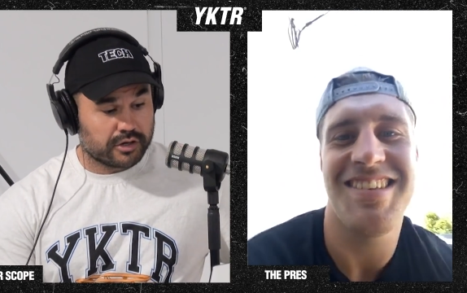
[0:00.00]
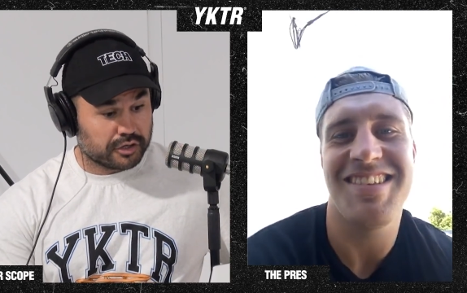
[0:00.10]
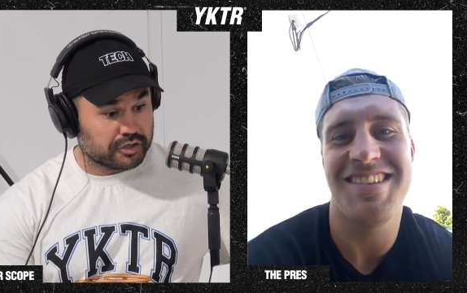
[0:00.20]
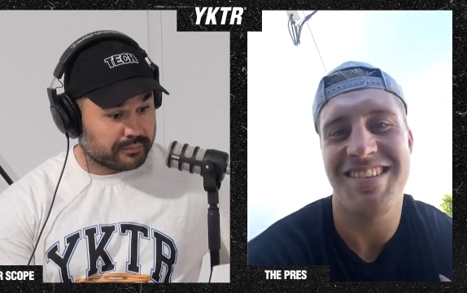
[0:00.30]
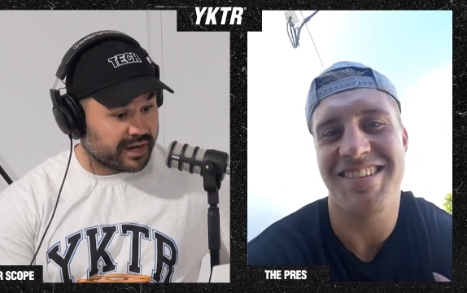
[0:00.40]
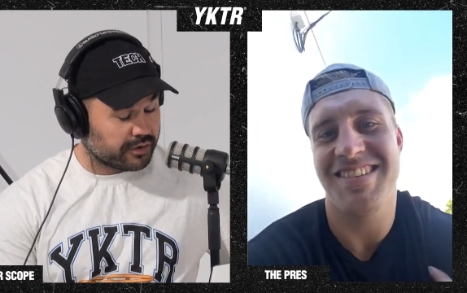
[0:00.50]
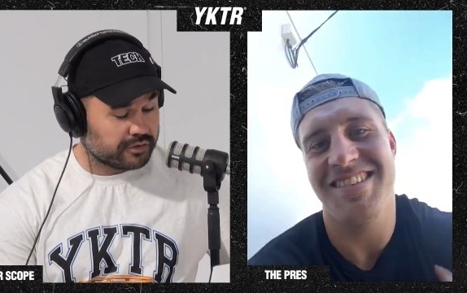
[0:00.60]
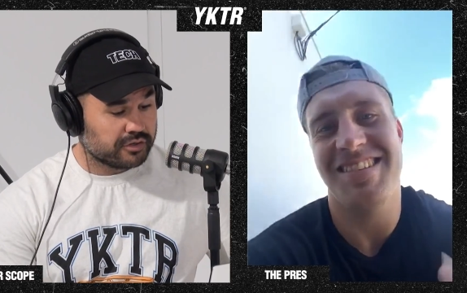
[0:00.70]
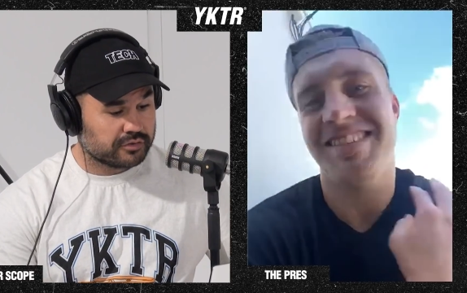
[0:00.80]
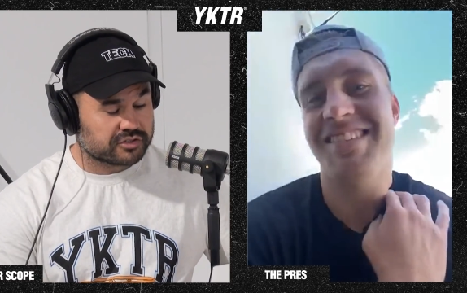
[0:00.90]
Speaker 1: I, mate, I
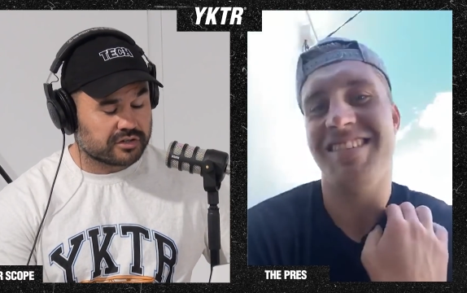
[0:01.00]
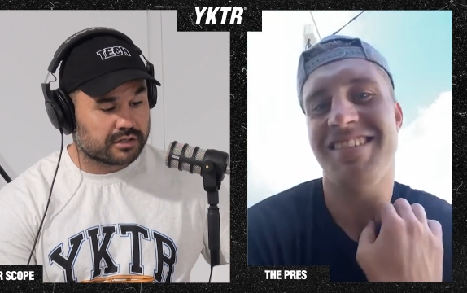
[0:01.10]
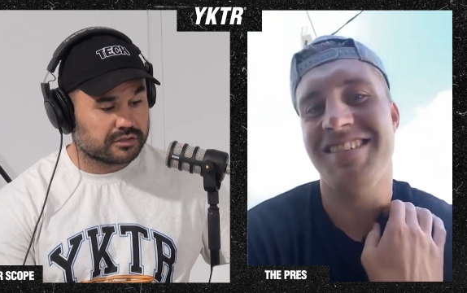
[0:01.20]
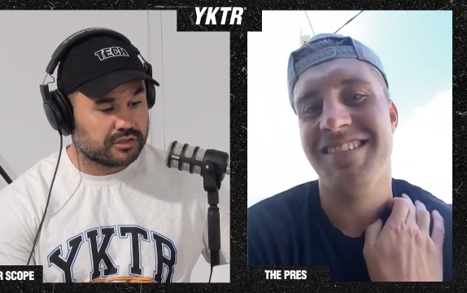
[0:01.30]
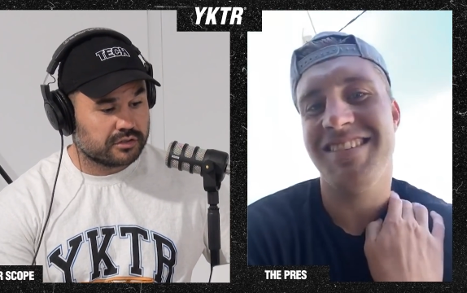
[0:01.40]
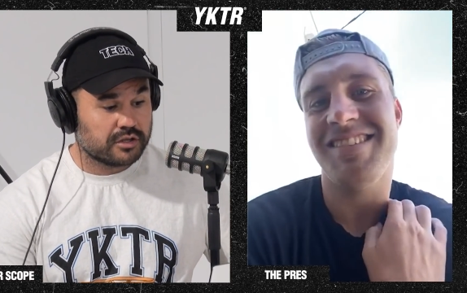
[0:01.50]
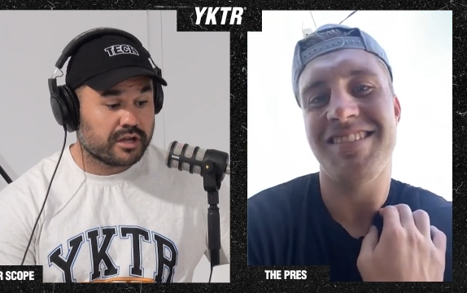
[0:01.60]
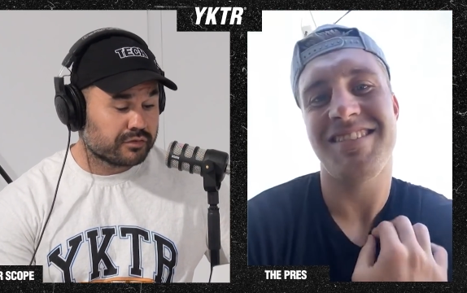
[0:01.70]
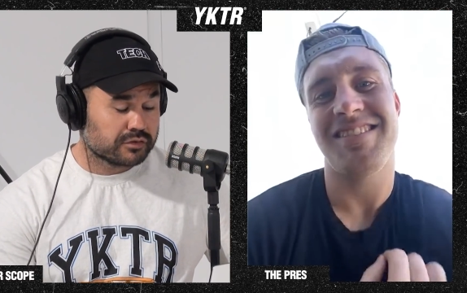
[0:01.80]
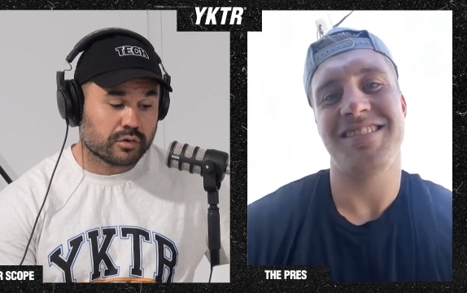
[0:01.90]
knew you were struggling. You, you
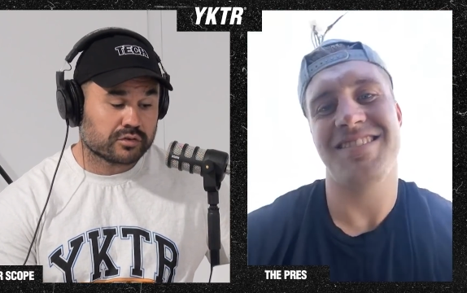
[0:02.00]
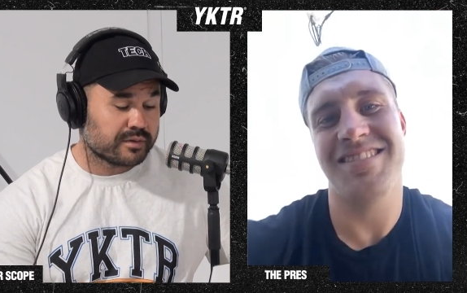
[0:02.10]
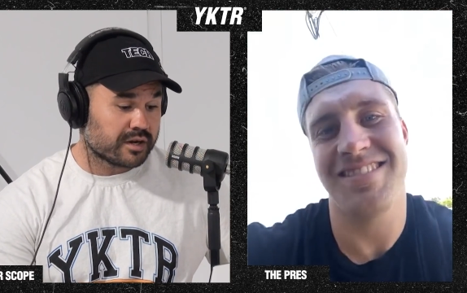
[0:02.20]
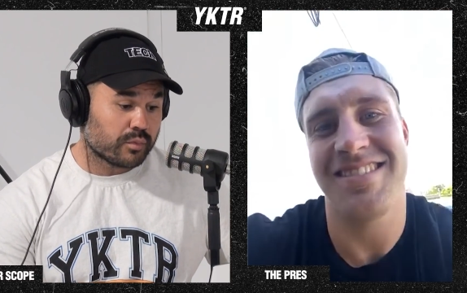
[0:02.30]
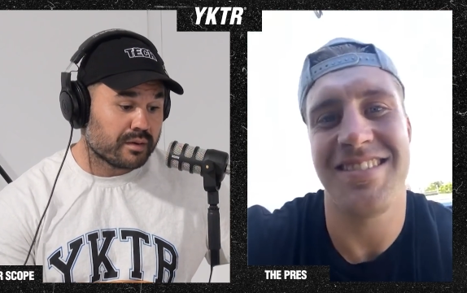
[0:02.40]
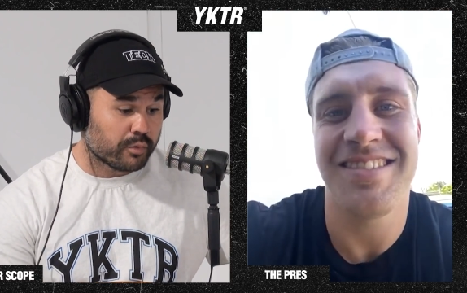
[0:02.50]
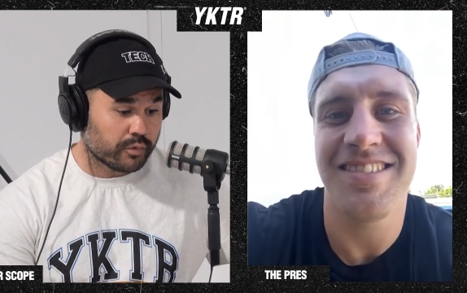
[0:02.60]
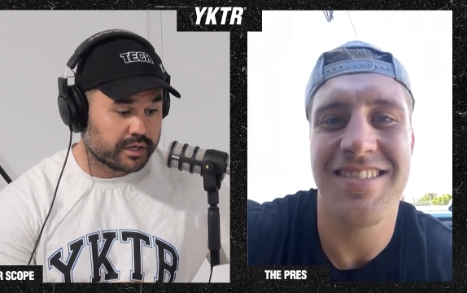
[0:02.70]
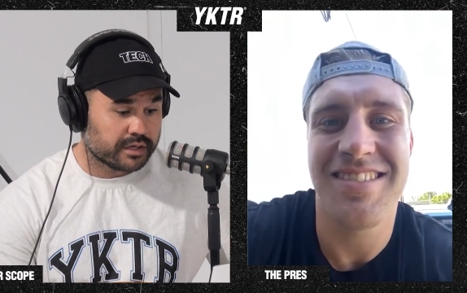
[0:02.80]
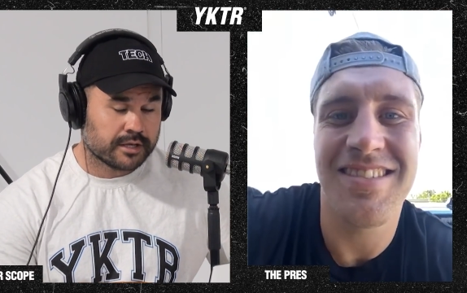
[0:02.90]
even talked about at one
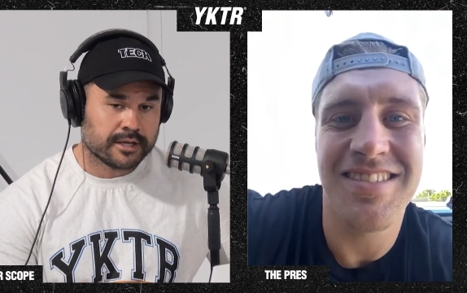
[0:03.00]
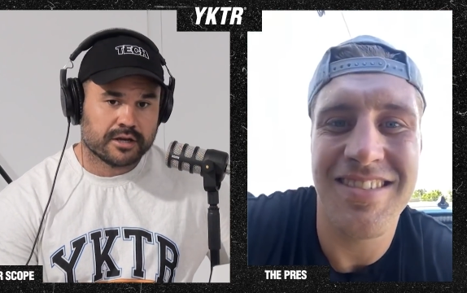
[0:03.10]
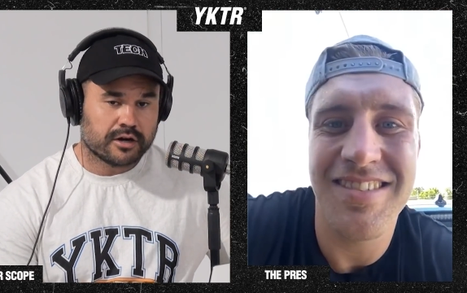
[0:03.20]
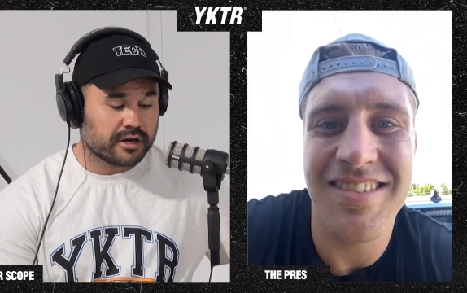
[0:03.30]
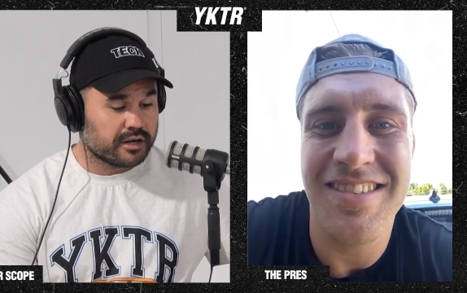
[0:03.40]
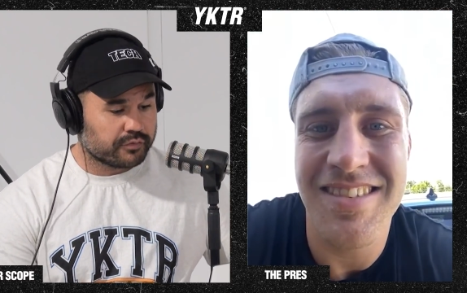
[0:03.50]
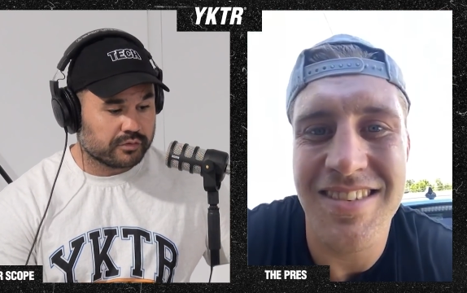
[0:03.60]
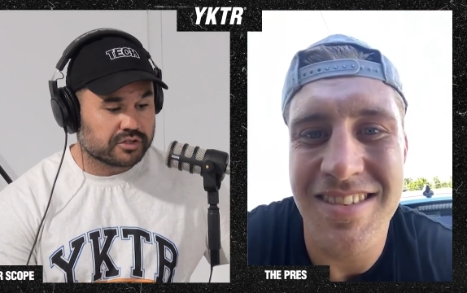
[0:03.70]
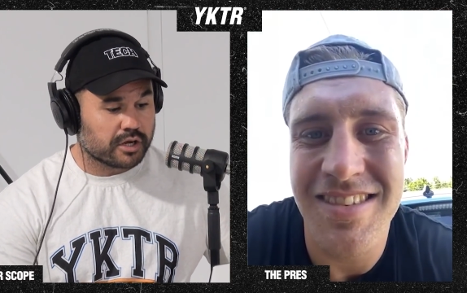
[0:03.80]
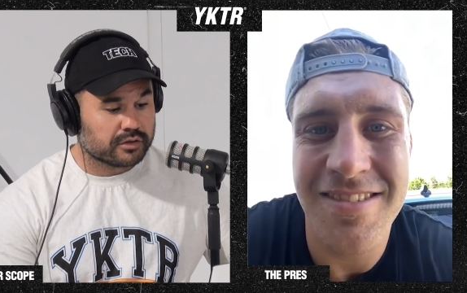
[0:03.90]
point, I don't know if you
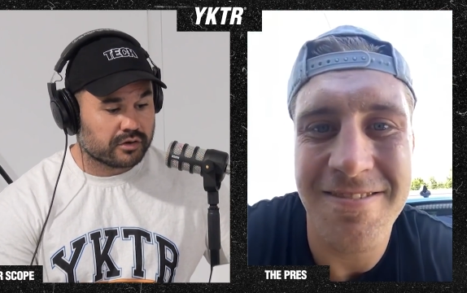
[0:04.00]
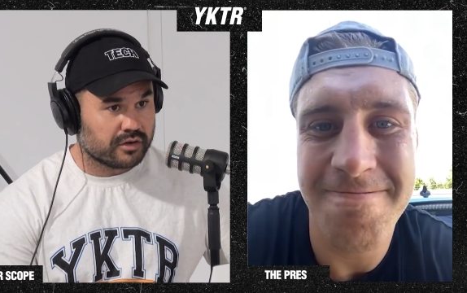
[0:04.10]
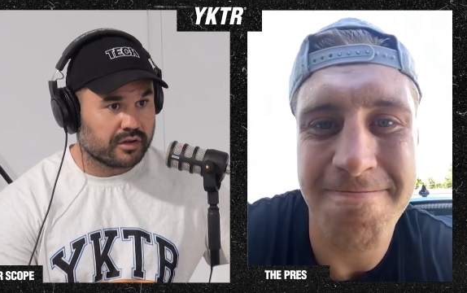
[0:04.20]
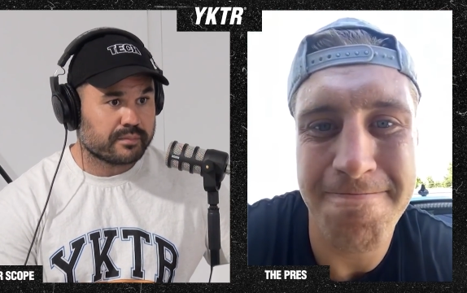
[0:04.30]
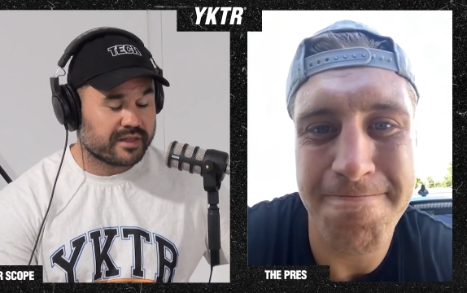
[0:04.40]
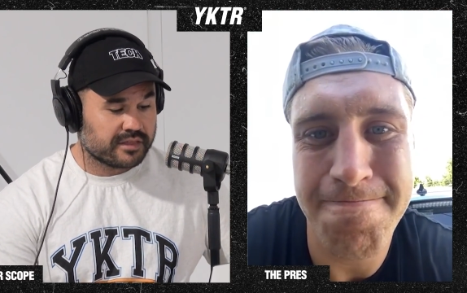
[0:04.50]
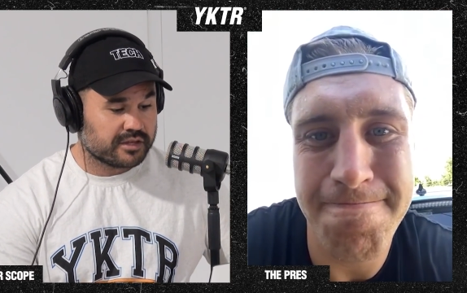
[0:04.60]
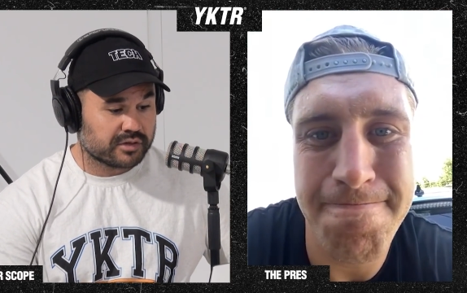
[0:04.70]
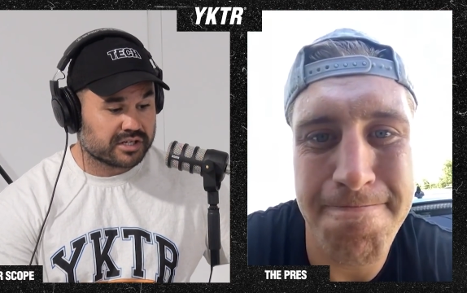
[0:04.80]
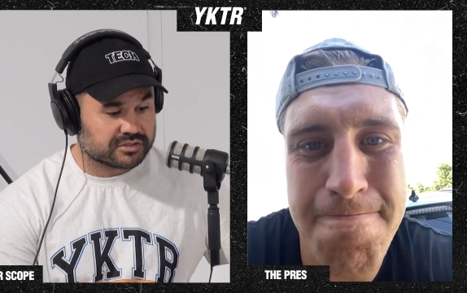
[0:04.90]
were joking or not, that, that
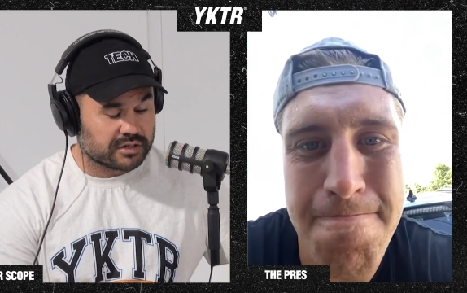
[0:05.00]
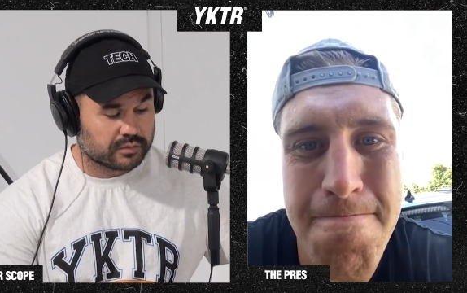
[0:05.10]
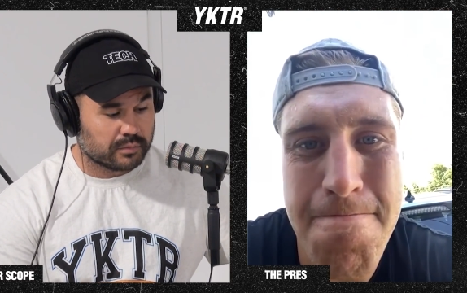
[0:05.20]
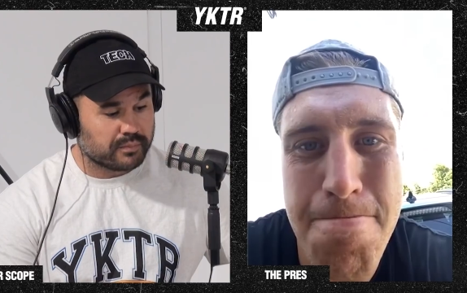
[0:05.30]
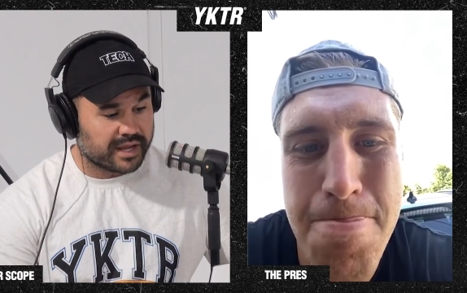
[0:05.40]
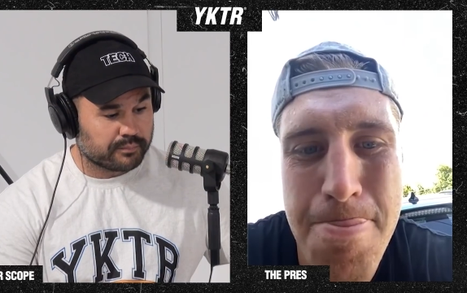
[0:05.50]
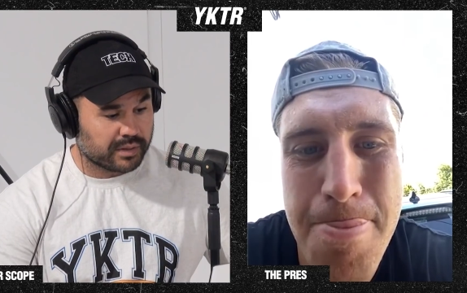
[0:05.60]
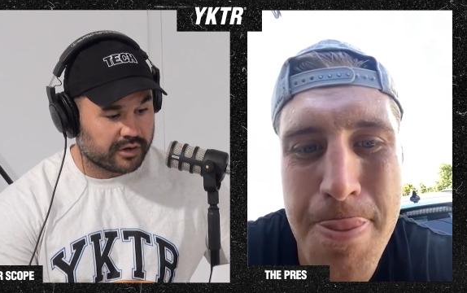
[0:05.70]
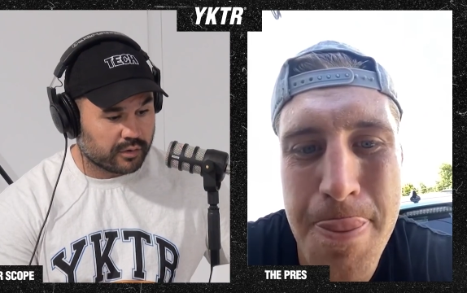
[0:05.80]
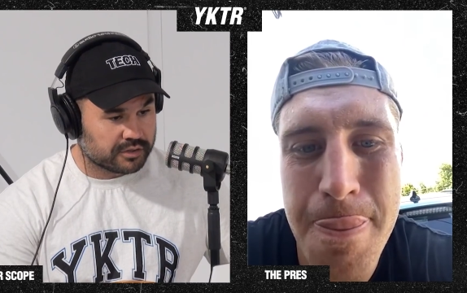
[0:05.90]
you're going to struggle to make
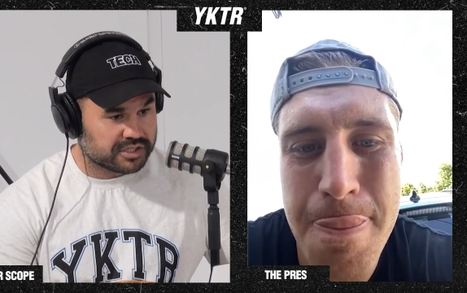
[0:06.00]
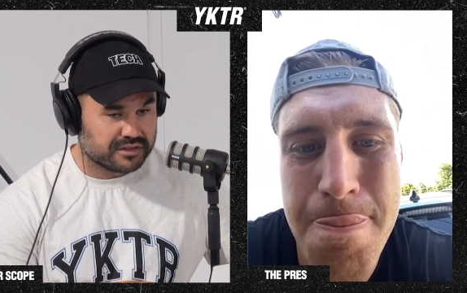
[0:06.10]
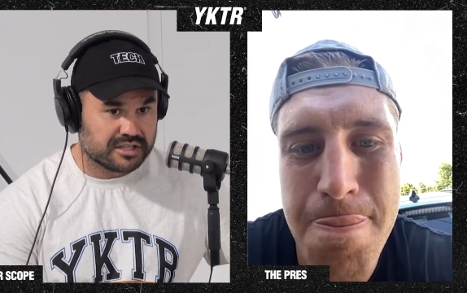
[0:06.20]
play Origin.